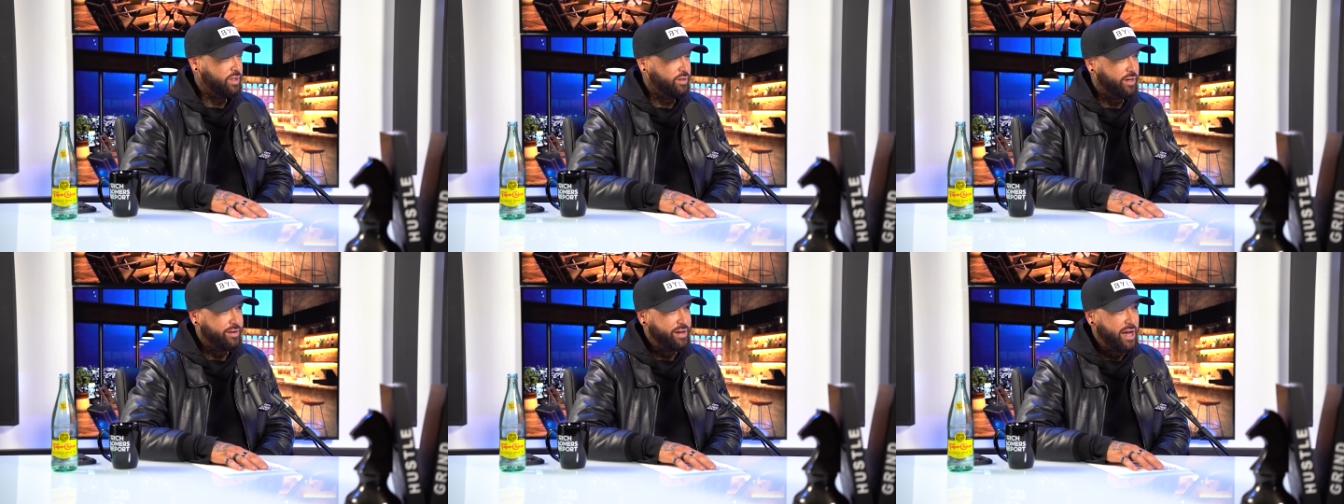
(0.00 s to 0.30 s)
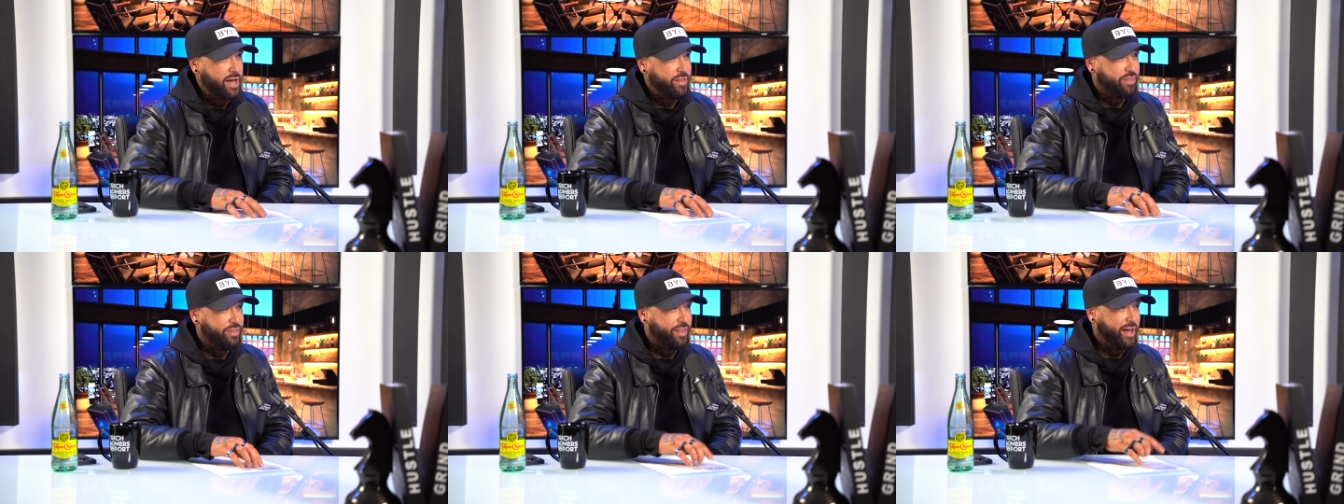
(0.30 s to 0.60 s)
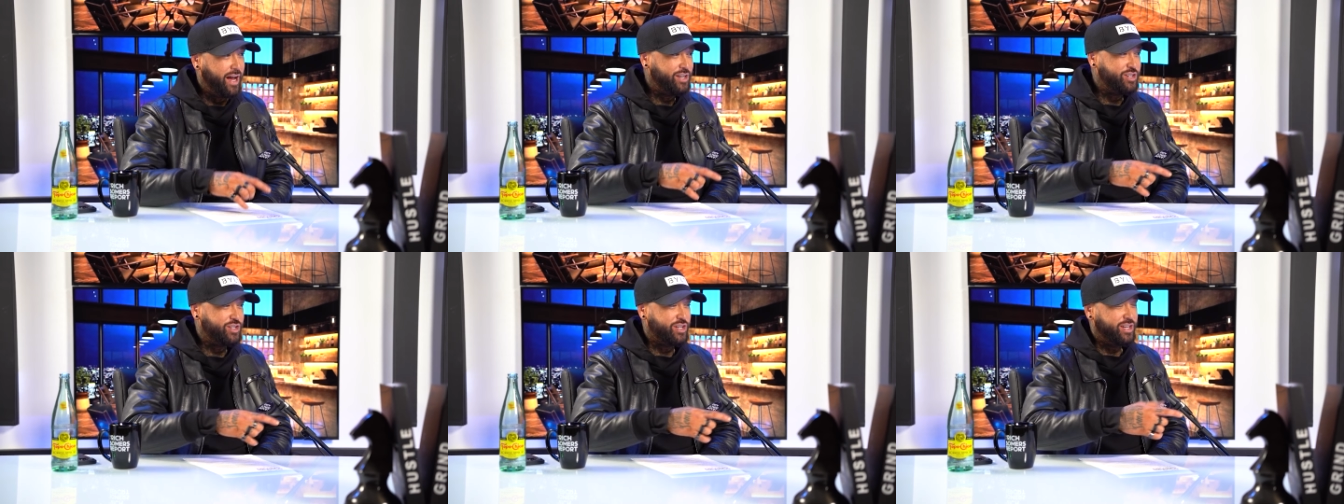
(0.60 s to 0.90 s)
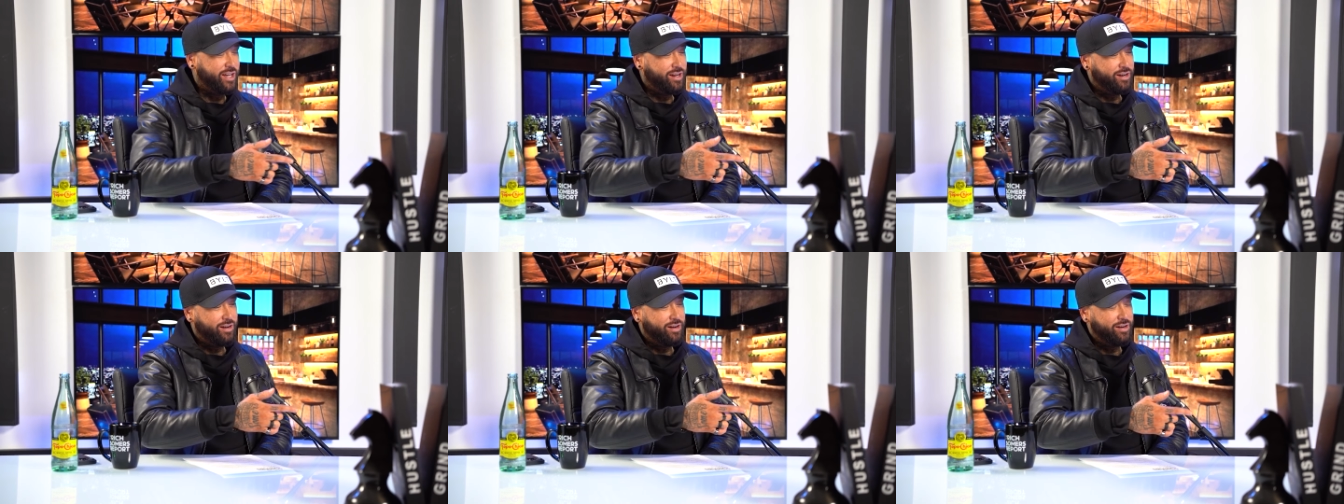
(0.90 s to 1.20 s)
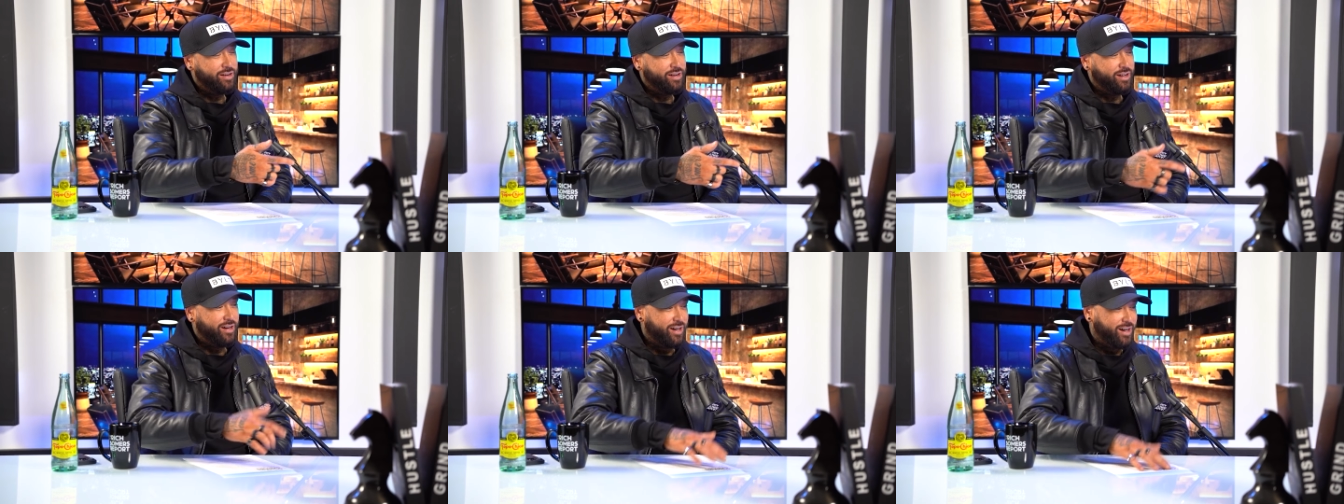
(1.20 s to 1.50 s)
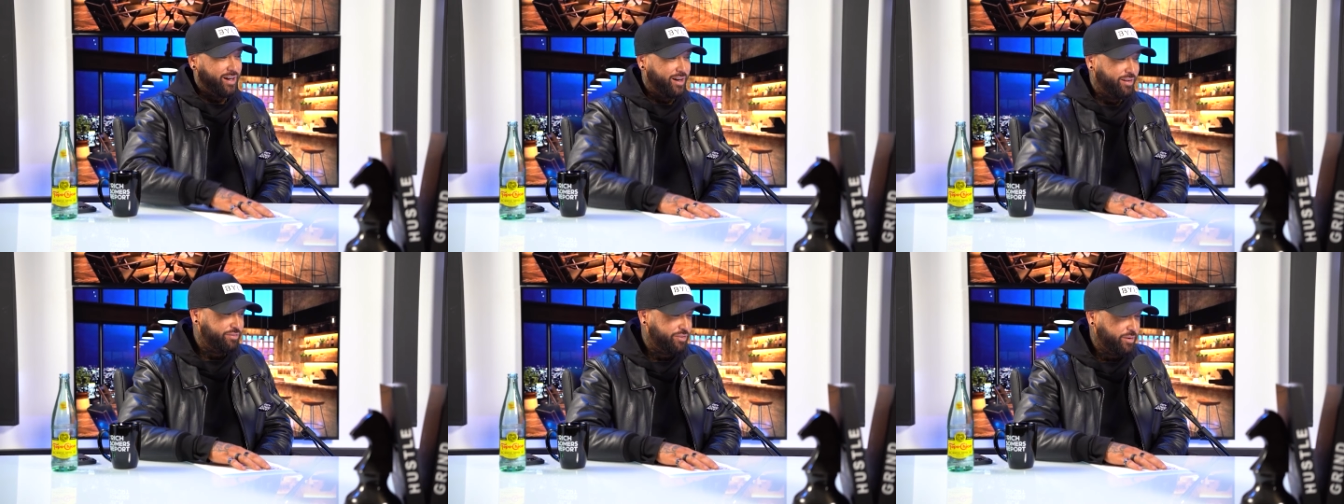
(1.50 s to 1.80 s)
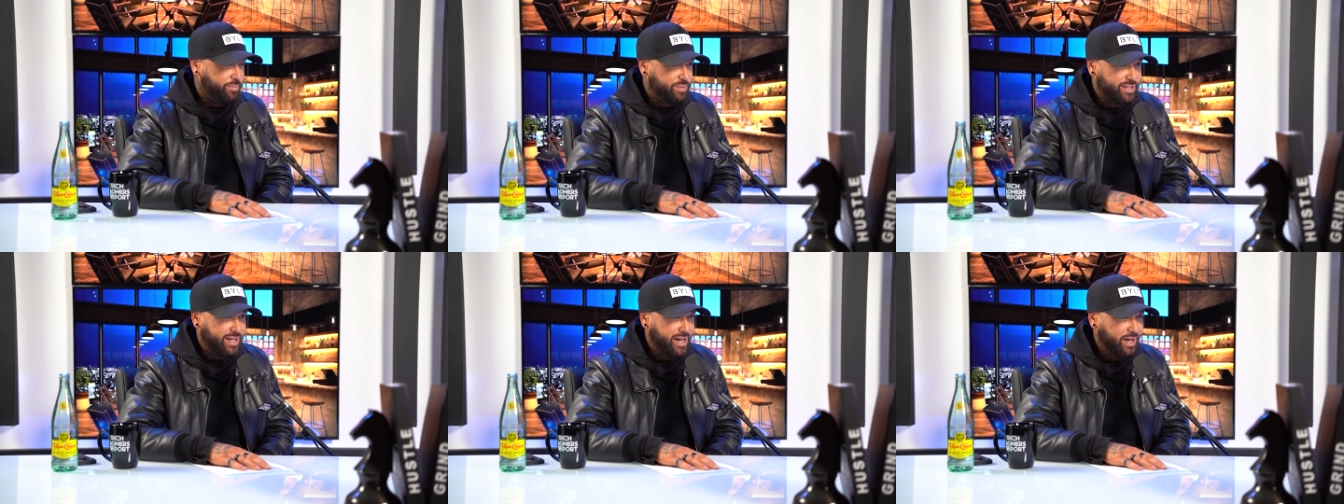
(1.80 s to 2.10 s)
Dude, I had Thatch Ginnon
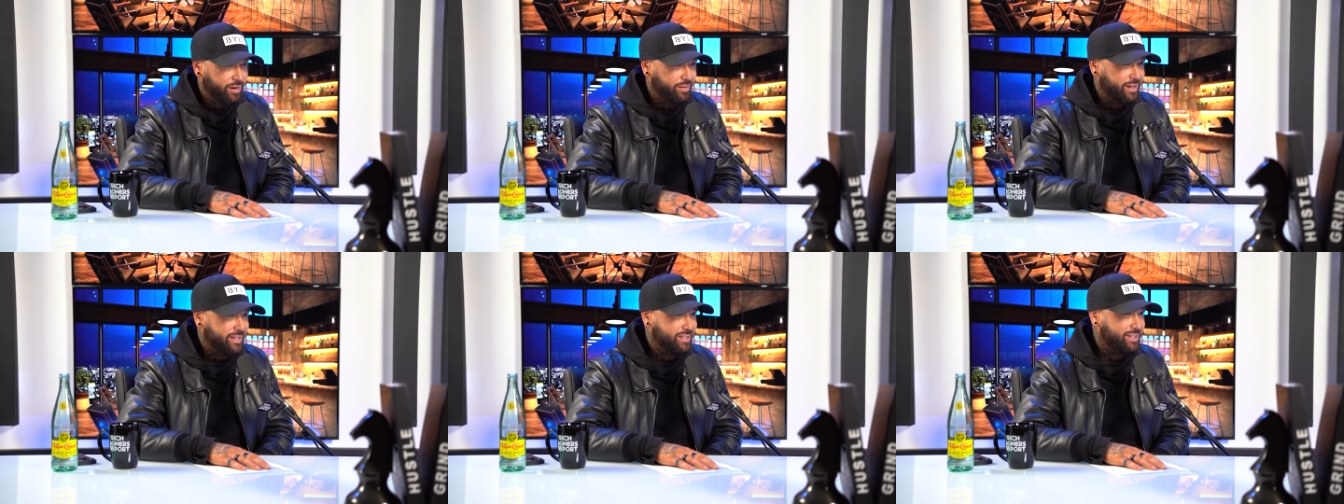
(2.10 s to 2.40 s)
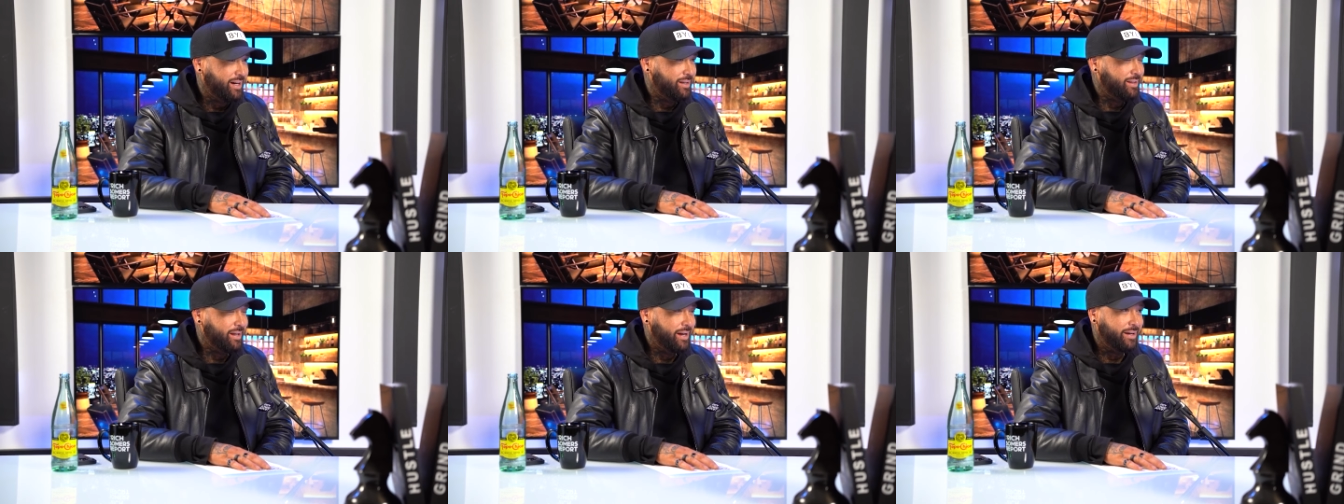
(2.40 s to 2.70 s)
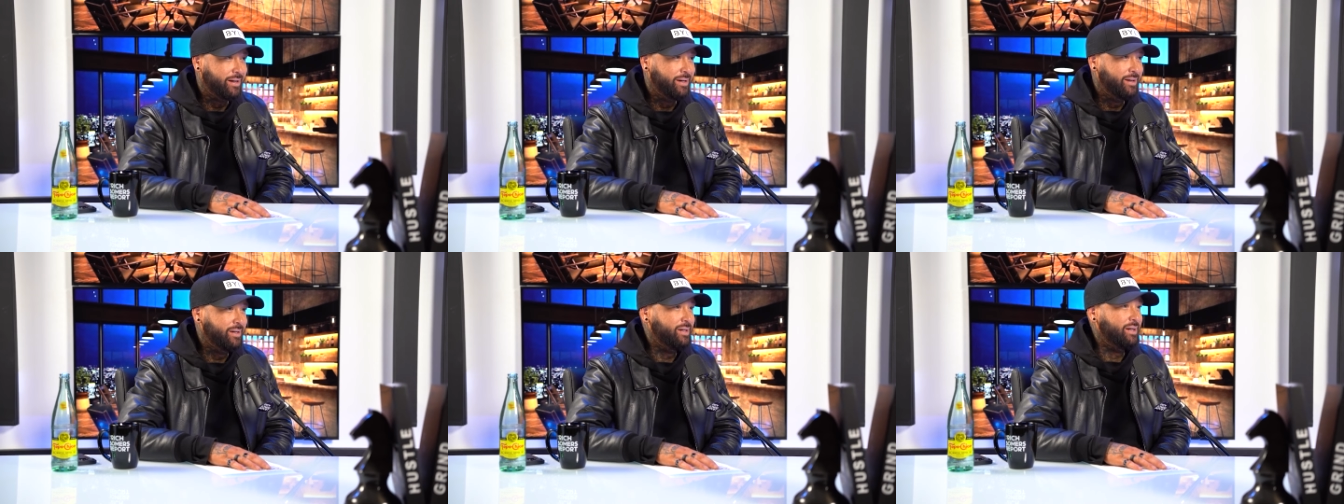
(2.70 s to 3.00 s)
from Seattle. He's got like